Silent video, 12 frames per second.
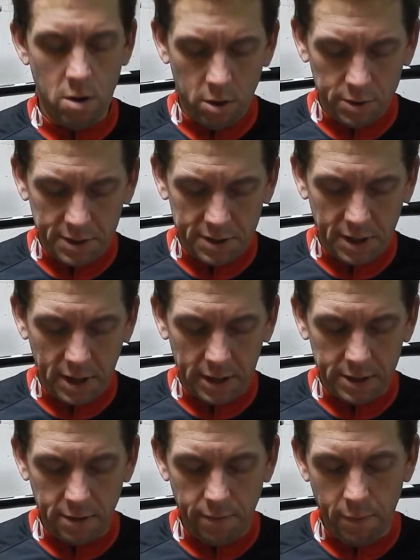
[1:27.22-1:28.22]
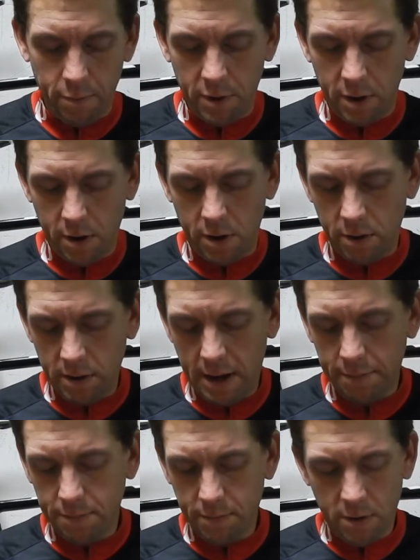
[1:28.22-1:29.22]
all disconnected from the
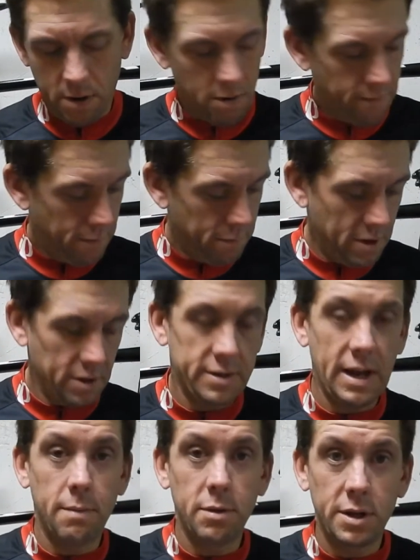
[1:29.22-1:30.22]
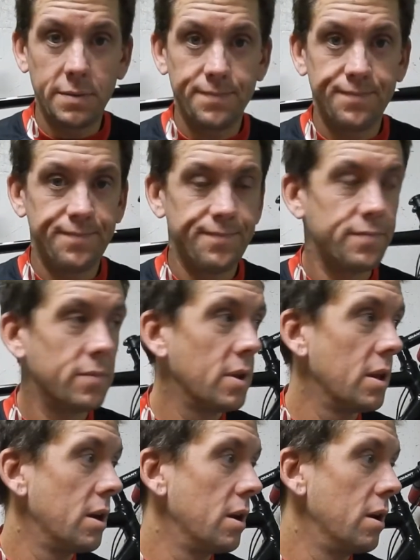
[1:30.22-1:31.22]
from the tablet,
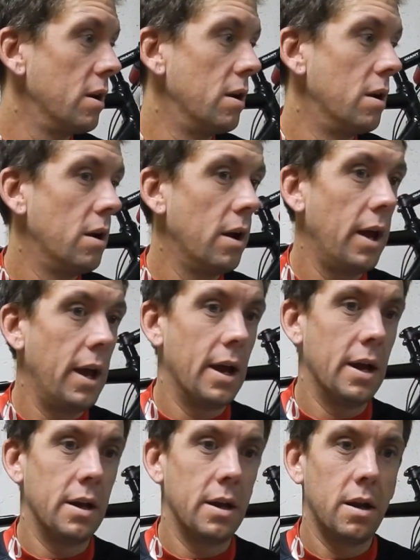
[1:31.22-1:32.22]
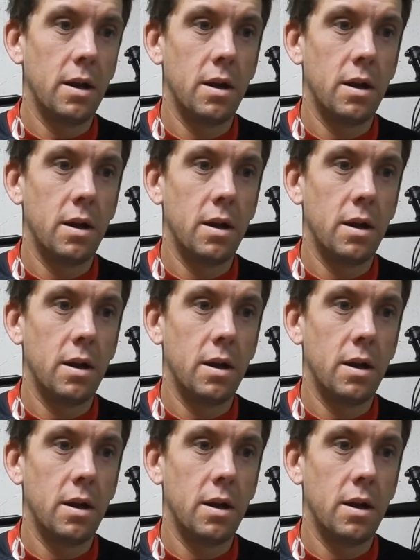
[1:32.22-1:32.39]
and